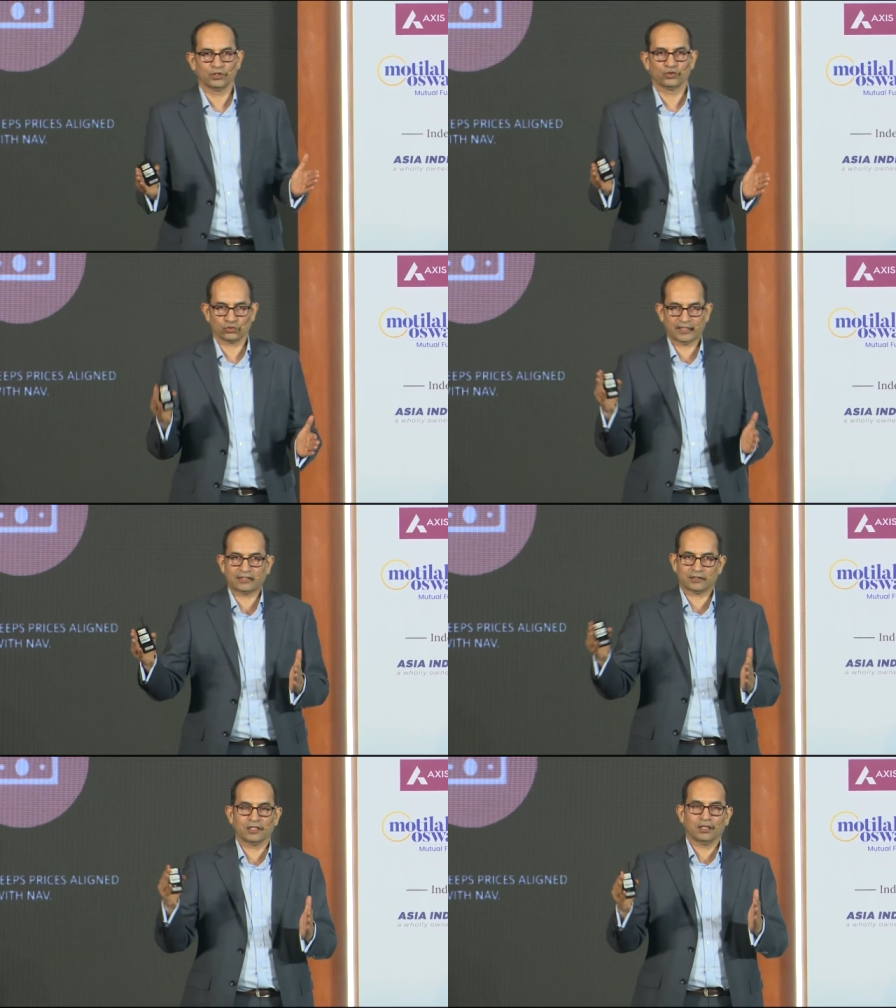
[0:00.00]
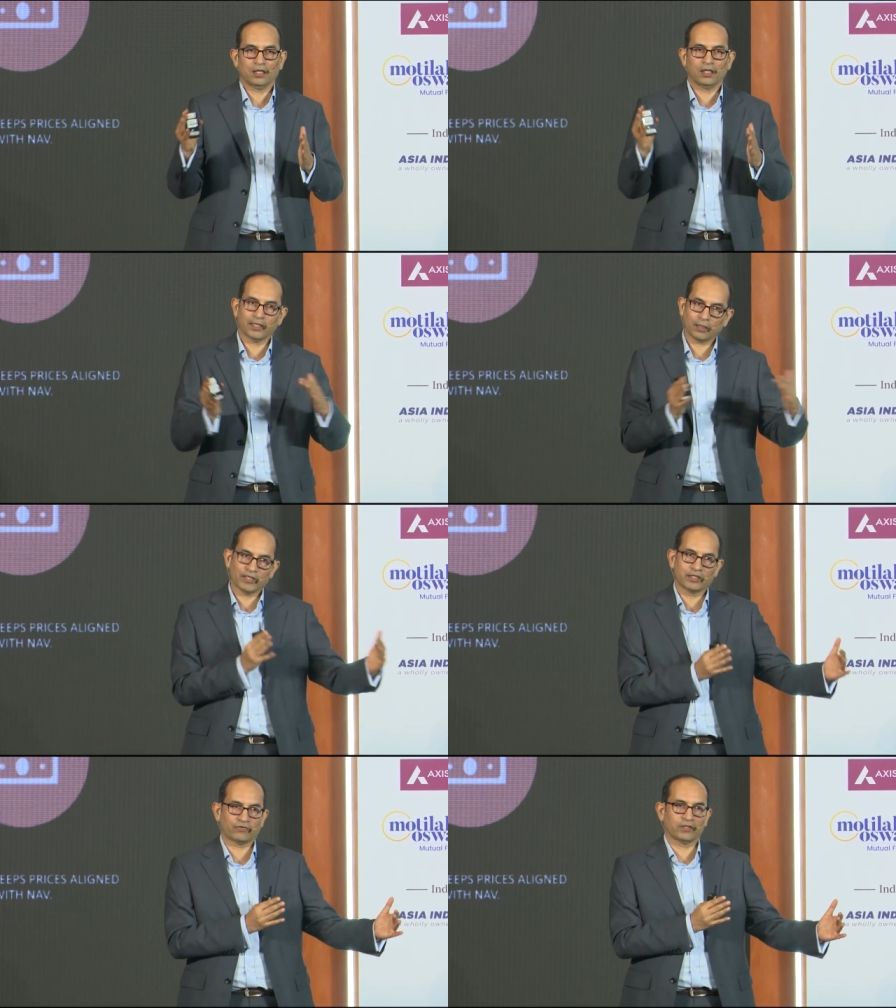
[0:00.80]
So that's a little bit
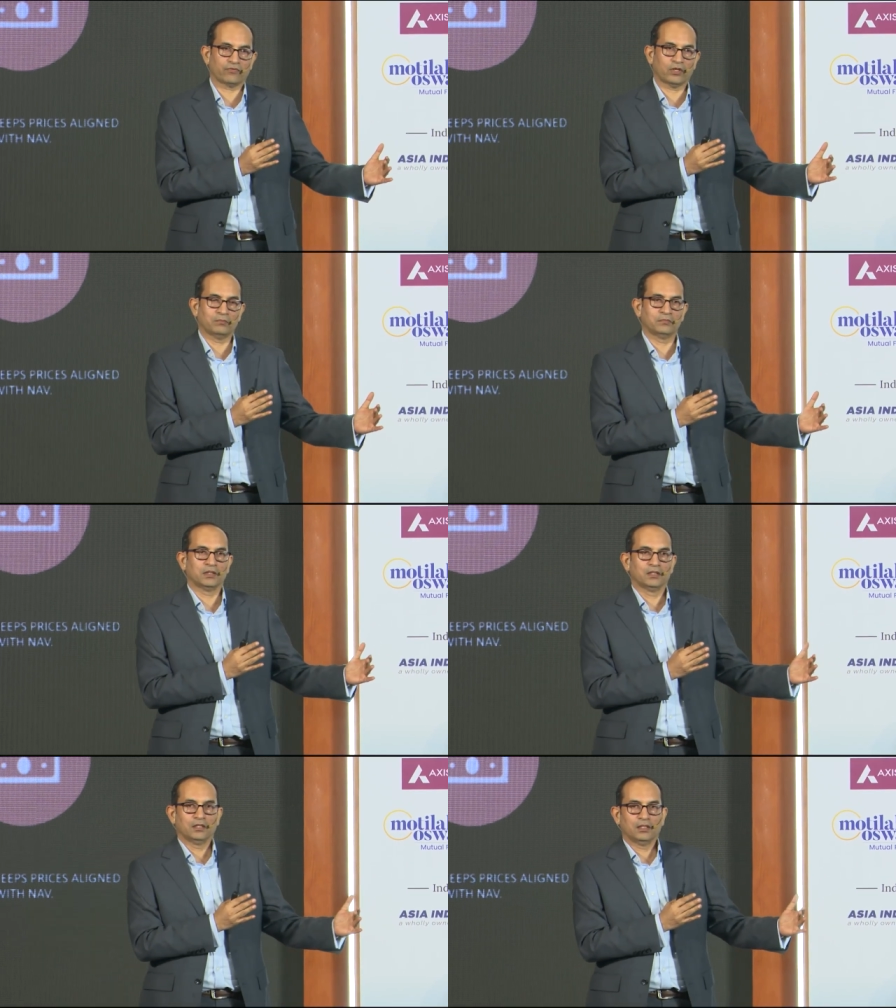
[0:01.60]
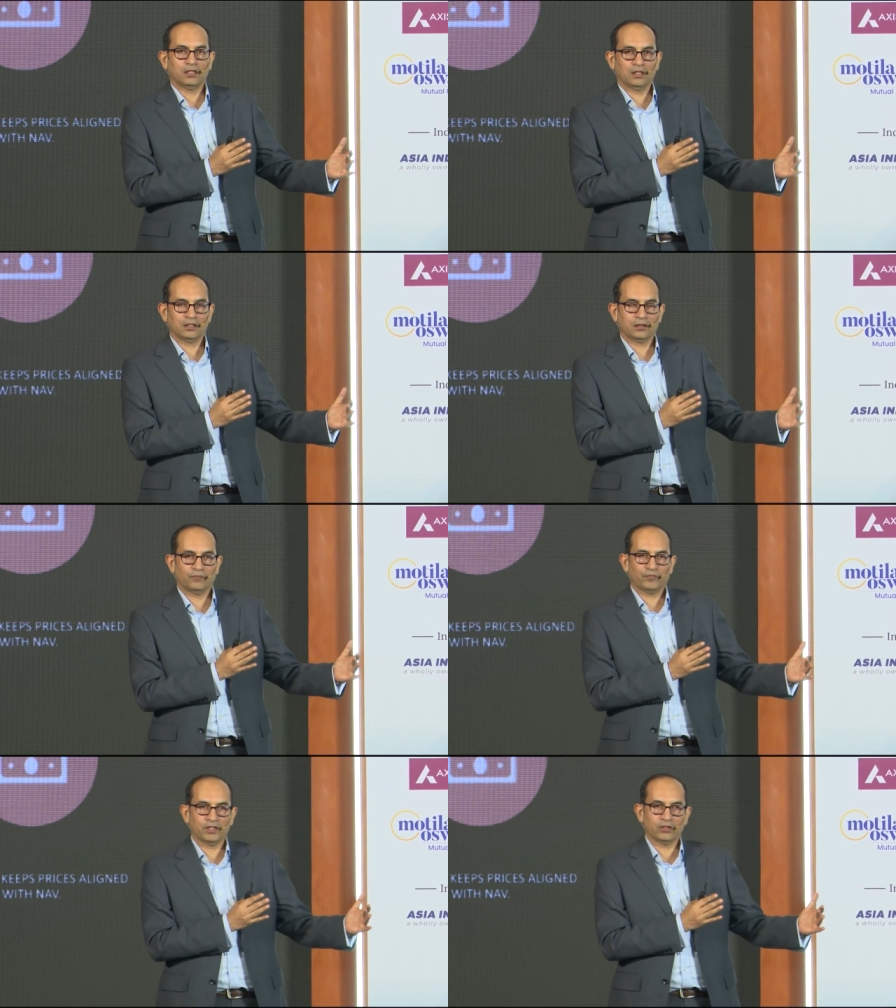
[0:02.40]
different from
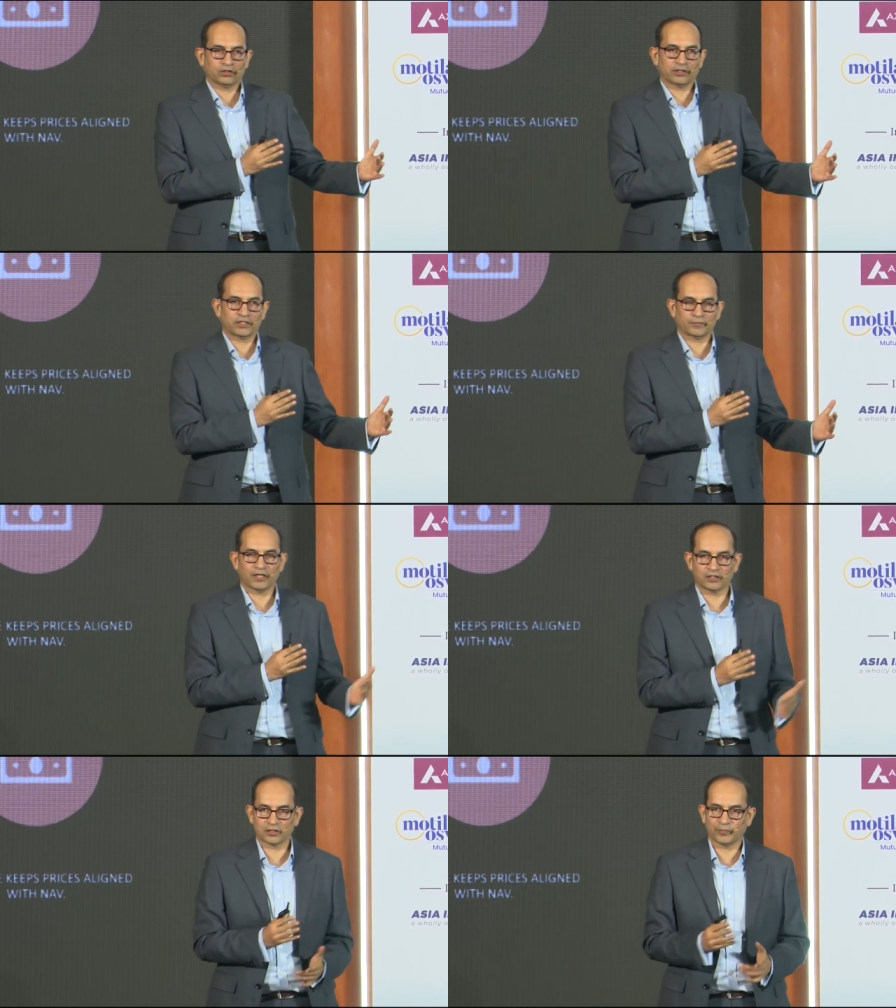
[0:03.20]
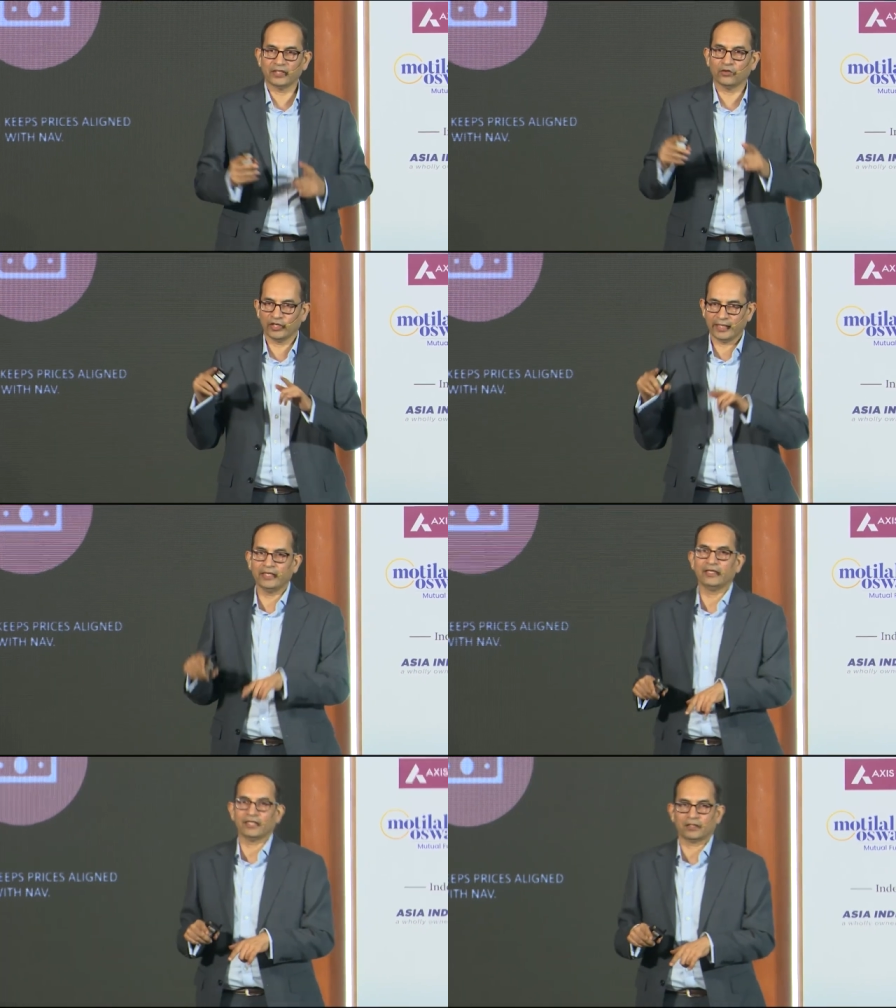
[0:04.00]
the authorized participant. In
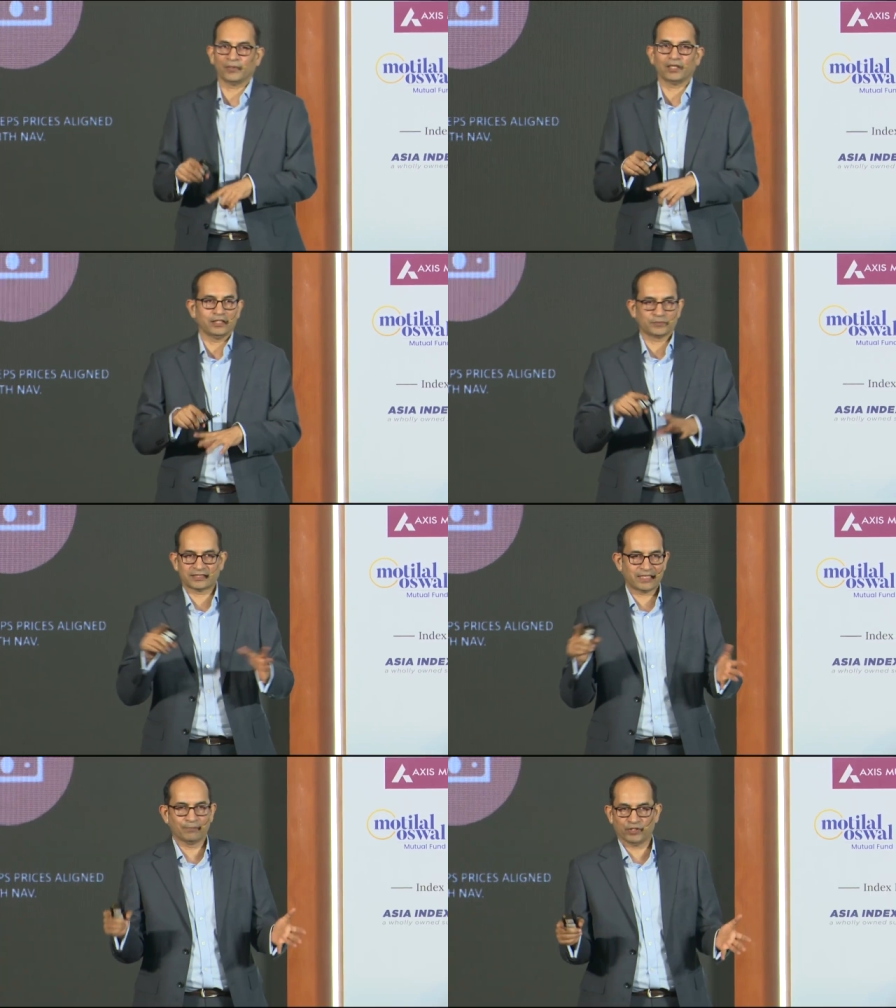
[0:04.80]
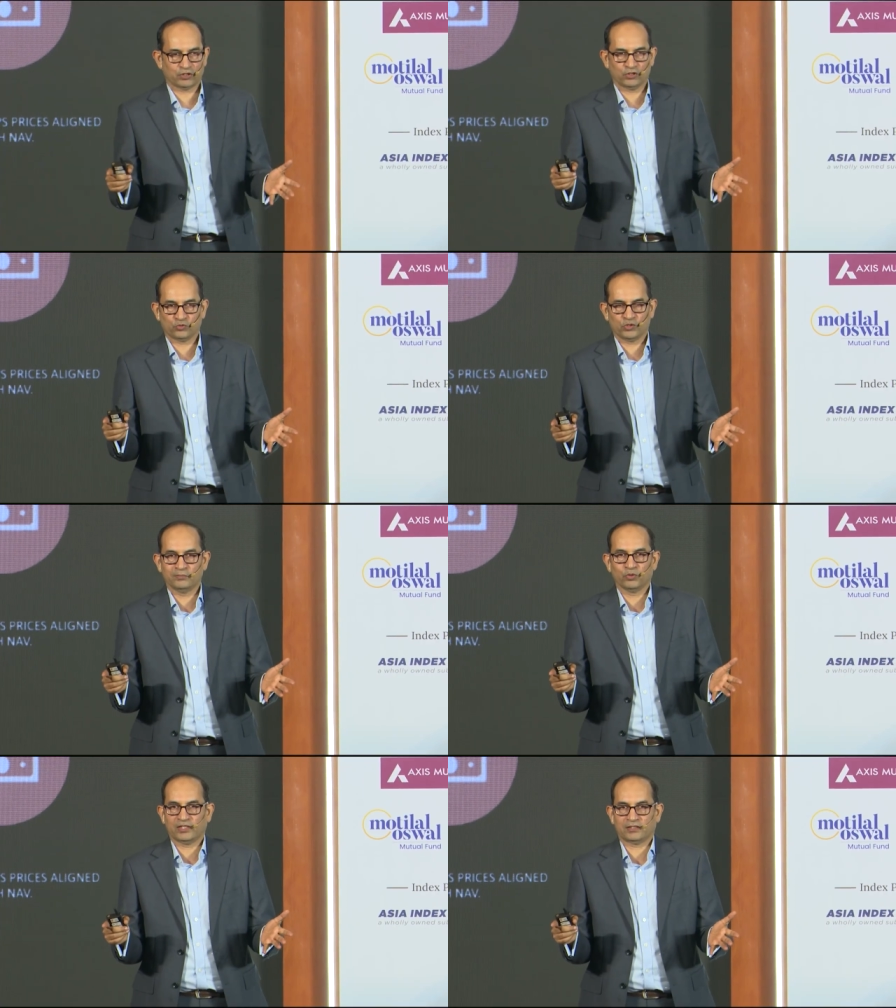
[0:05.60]
India, typically it's the same person who's doing
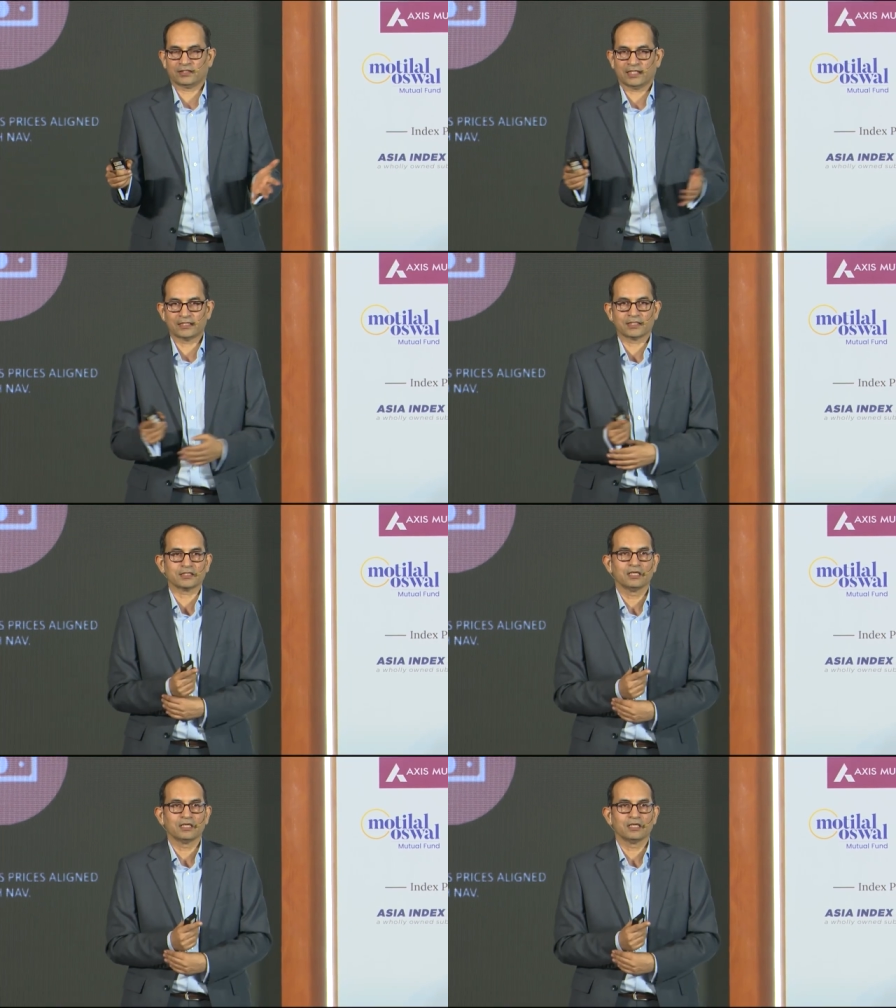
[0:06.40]
both exercises,